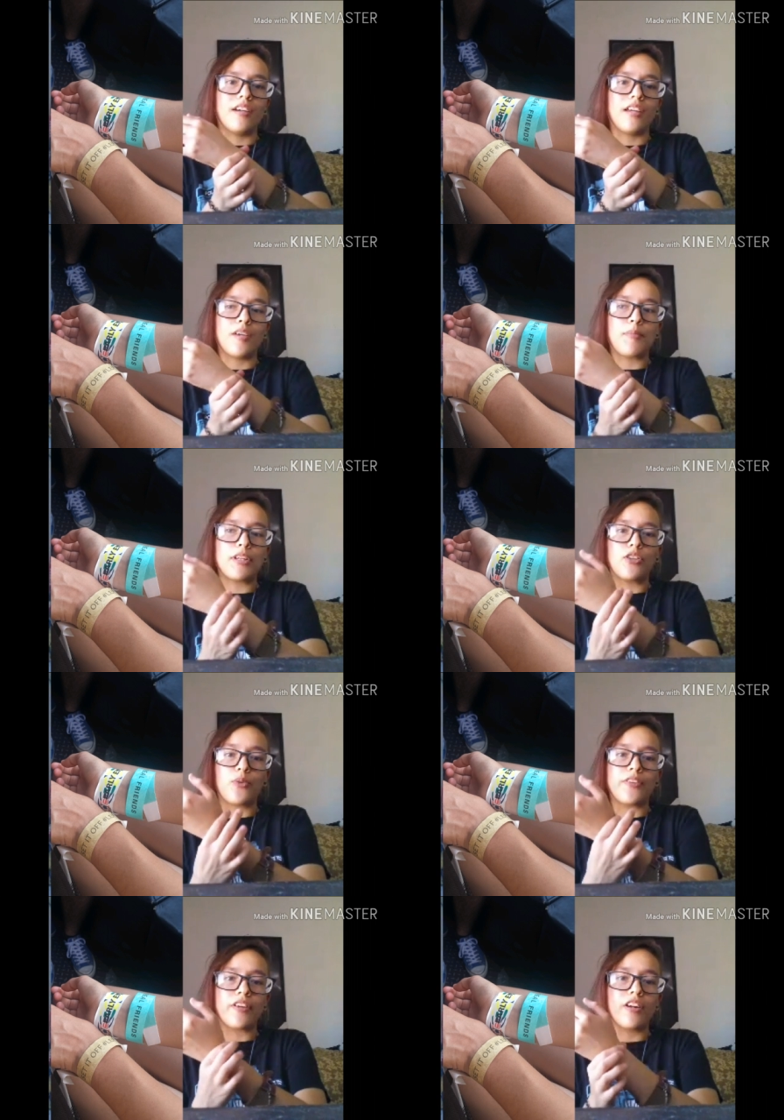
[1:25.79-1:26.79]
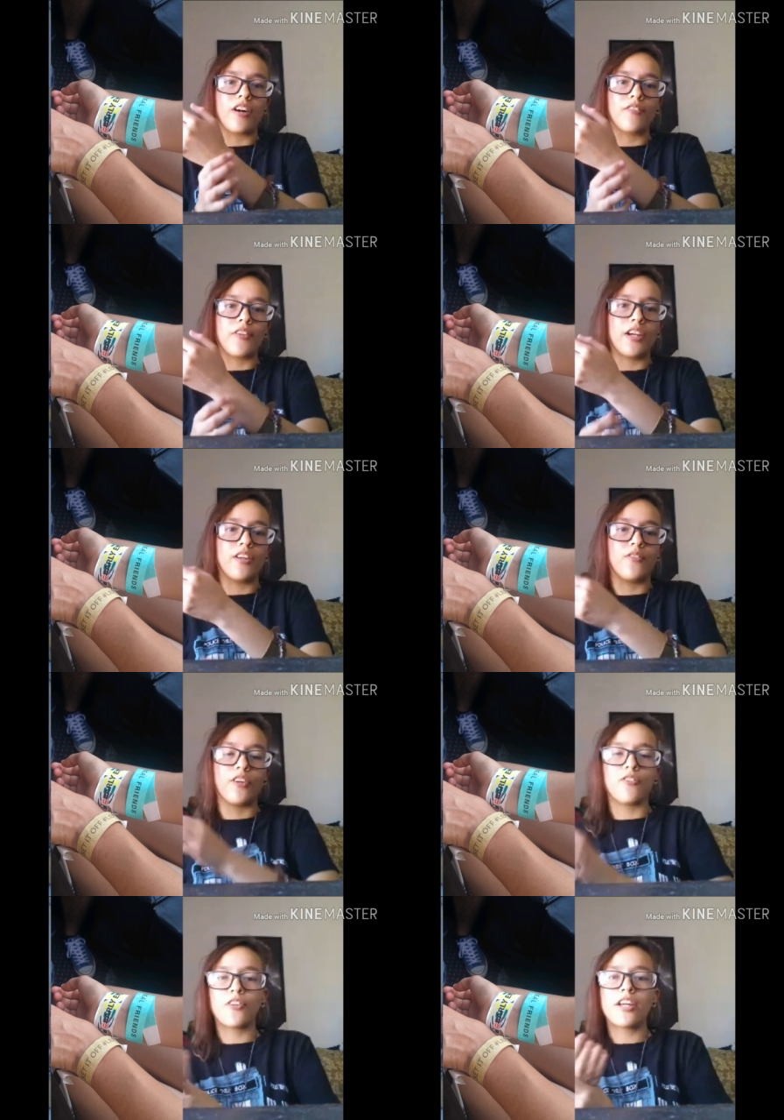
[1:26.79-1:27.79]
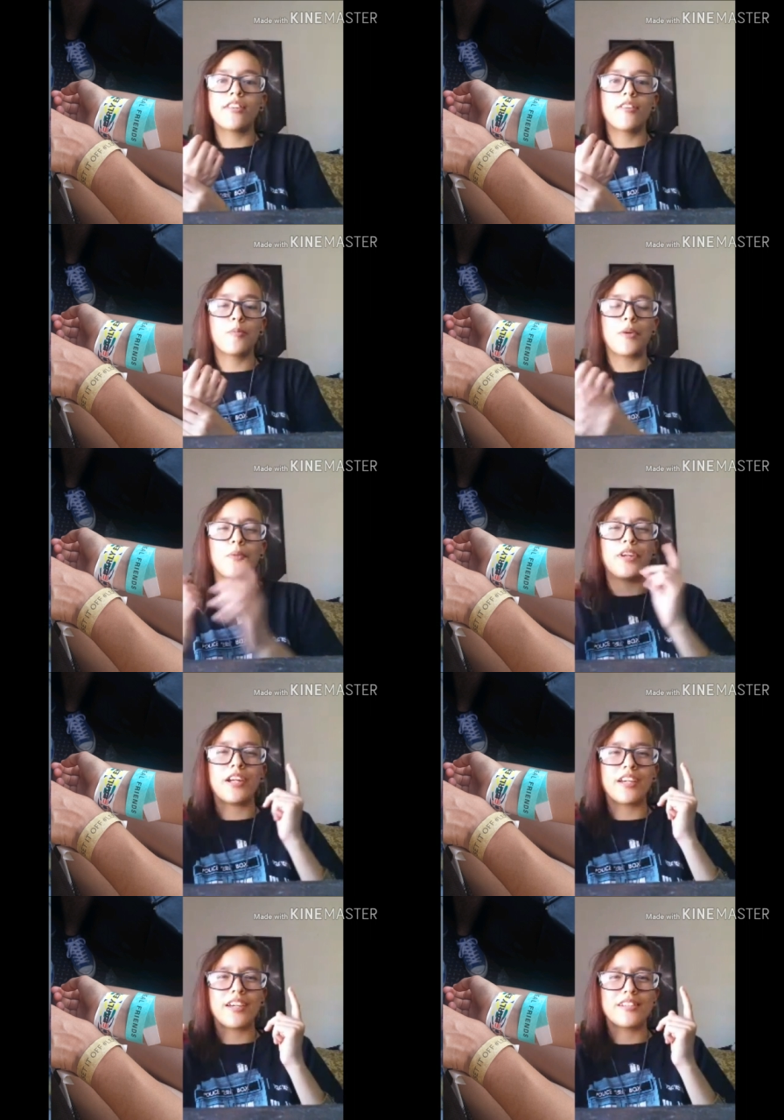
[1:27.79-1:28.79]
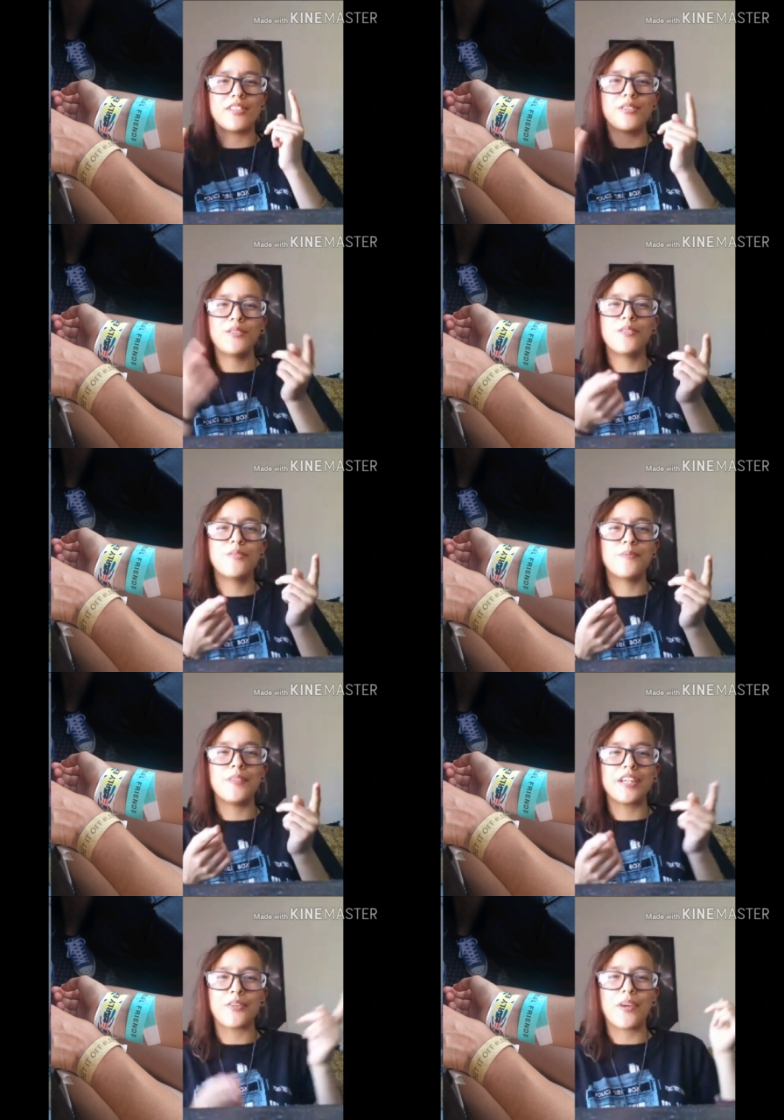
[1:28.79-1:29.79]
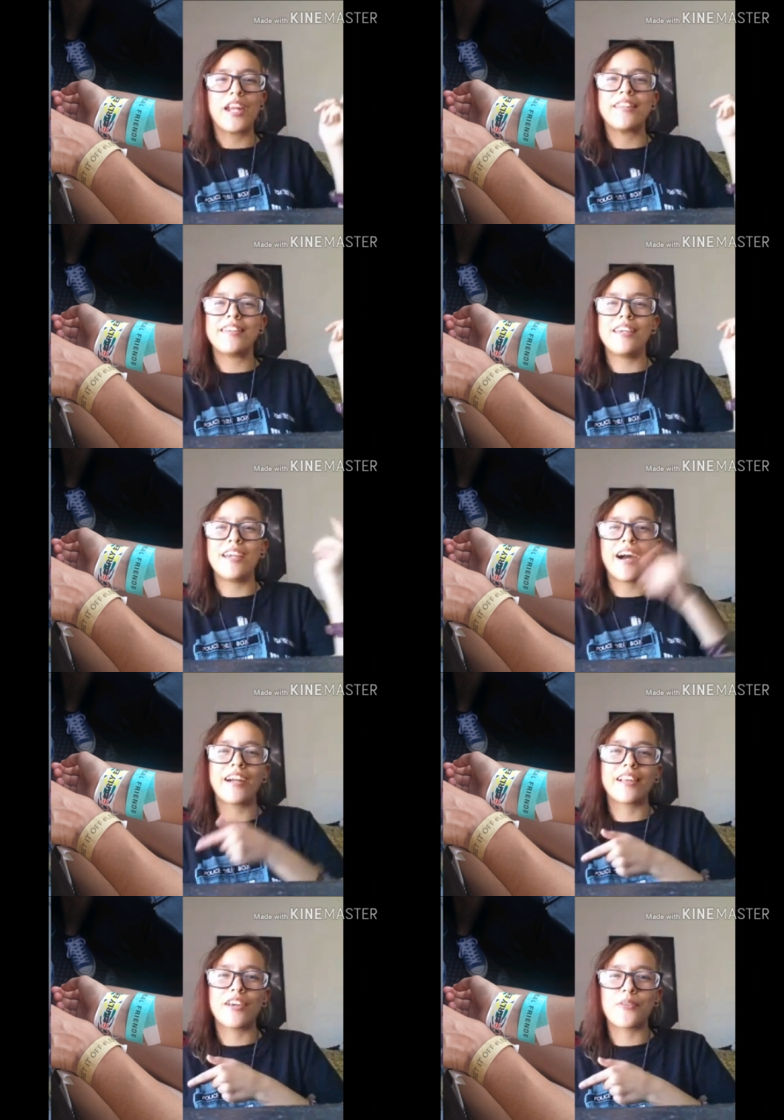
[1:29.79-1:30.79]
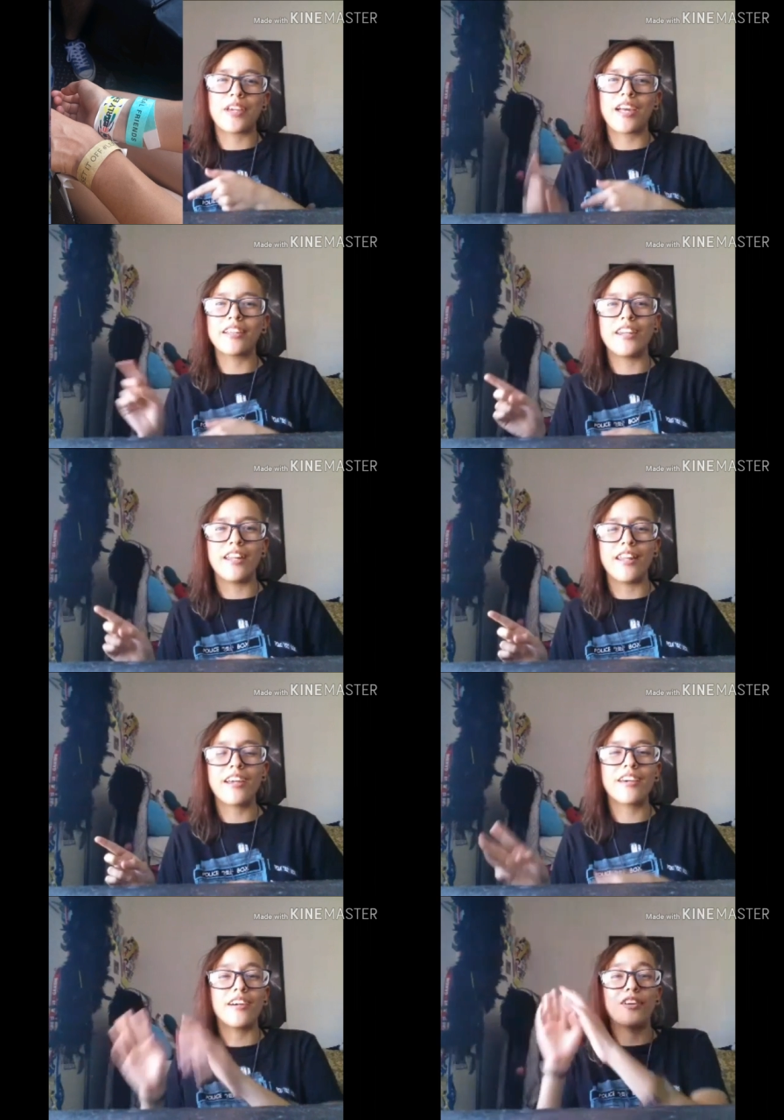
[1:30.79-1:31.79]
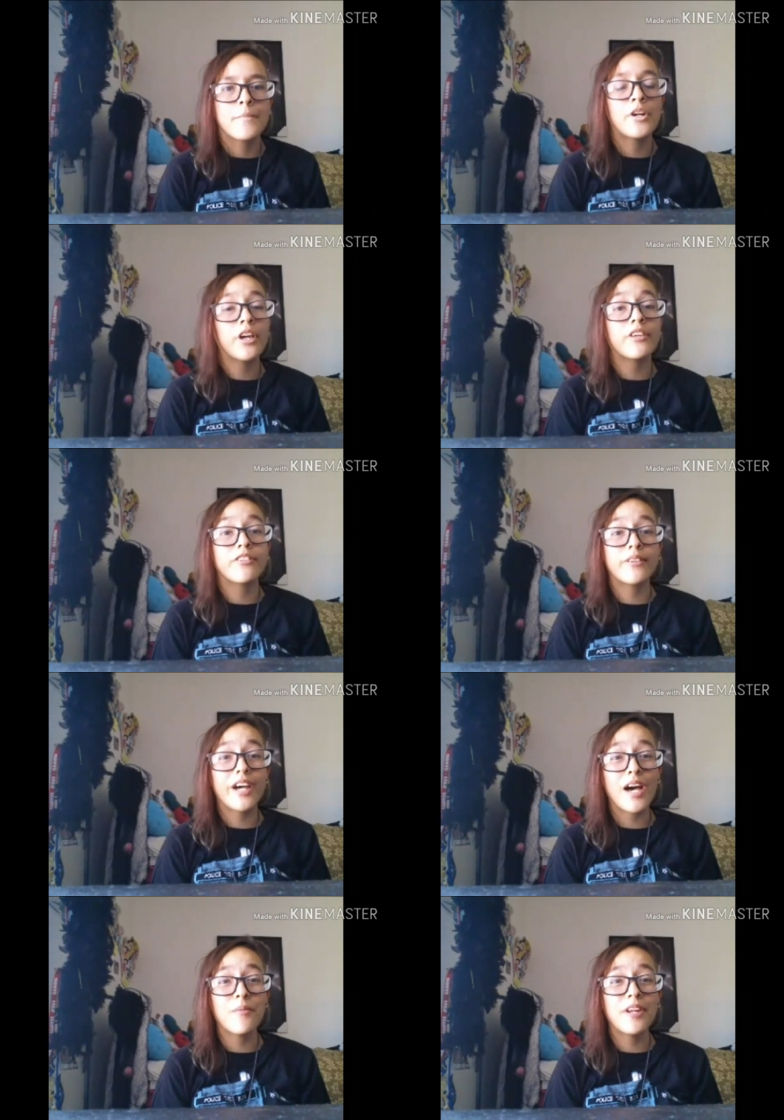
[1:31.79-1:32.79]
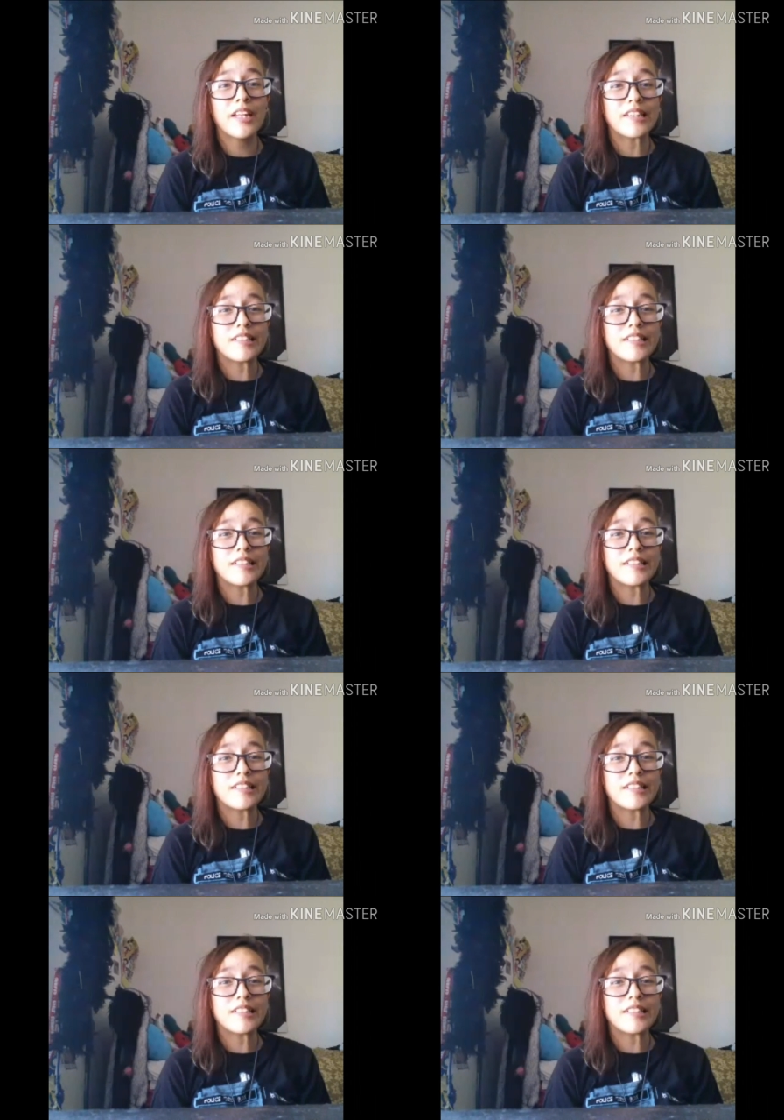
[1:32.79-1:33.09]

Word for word: and get pictures with Set It Off and Real Friends, but we didn't get to because we had a TEI class with Kellin and Nick. Okay, so what happened at the